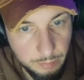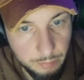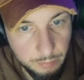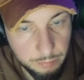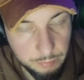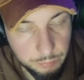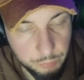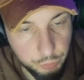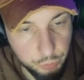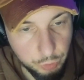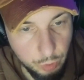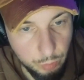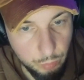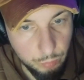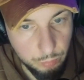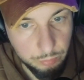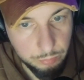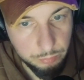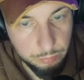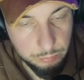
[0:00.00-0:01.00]

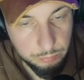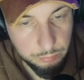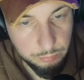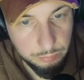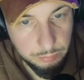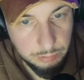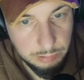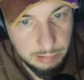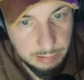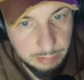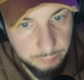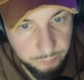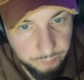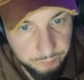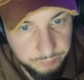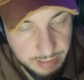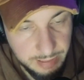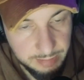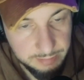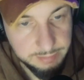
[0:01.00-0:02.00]
So
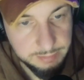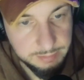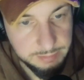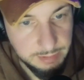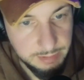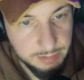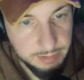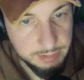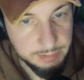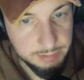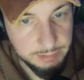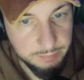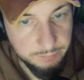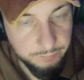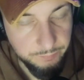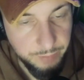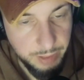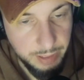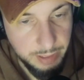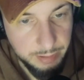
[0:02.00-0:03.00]
if that city is
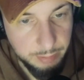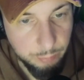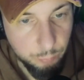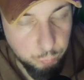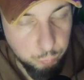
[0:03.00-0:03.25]
invaded,